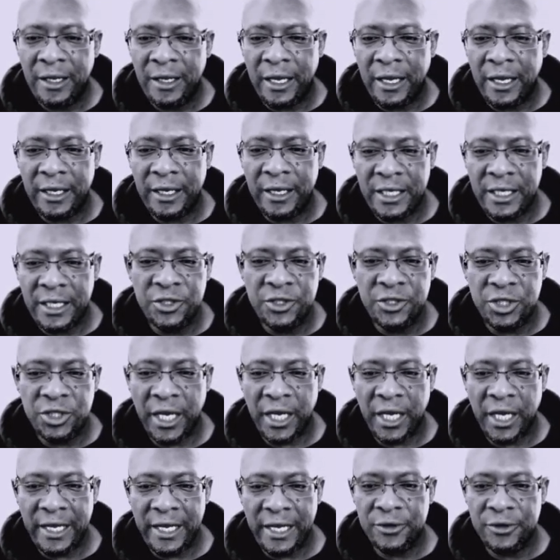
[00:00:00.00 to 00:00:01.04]
It can
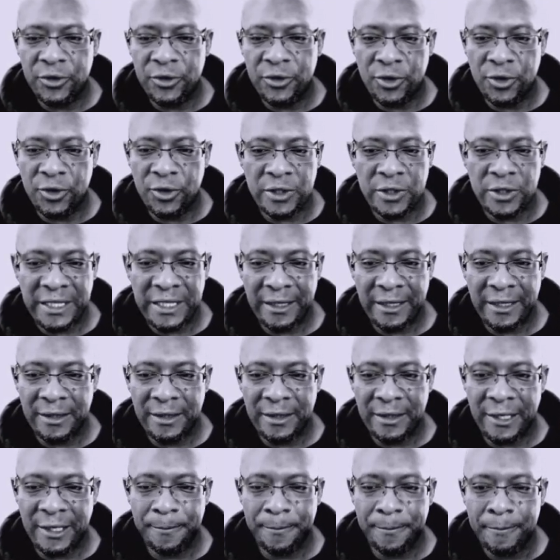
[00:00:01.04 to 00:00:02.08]
change just like
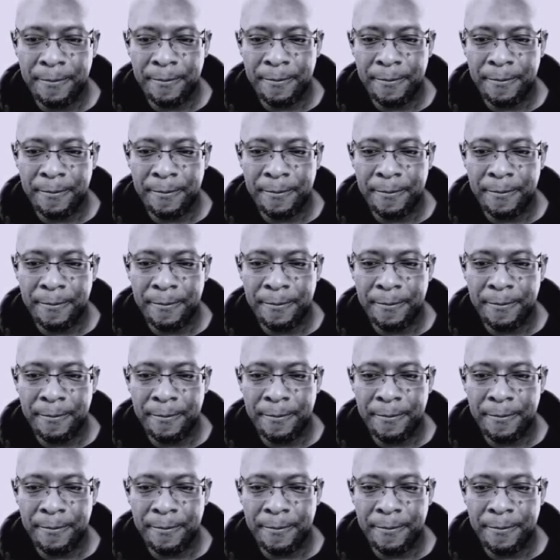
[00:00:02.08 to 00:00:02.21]
that